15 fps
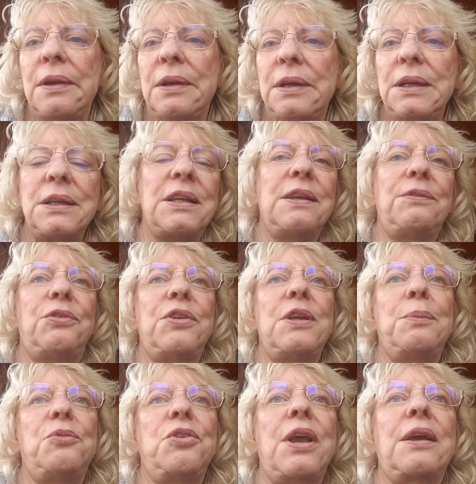It gives the
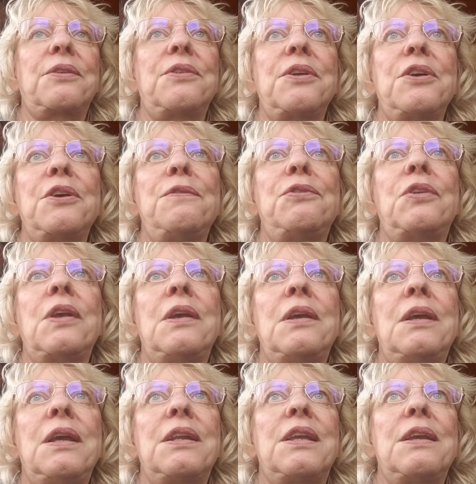objectives,
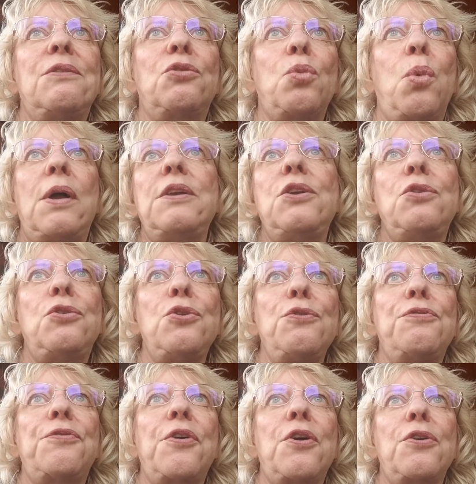it gives what you do
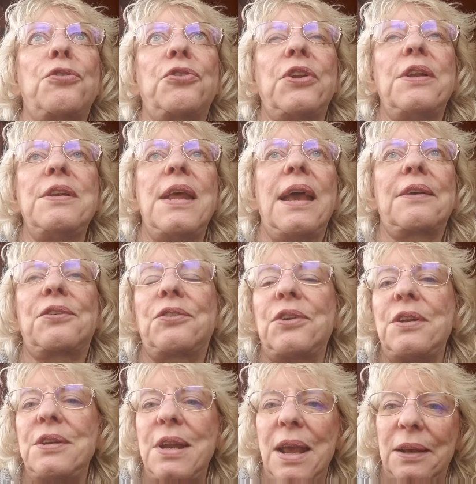first and next
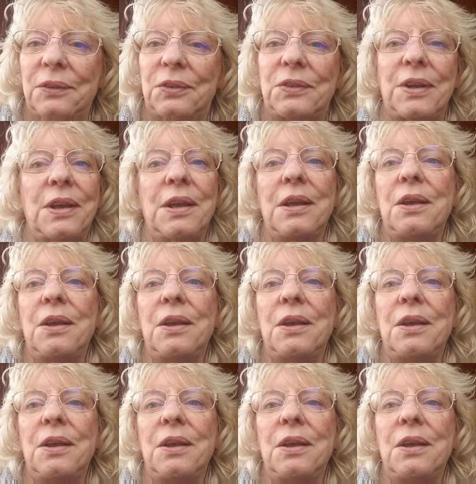and next.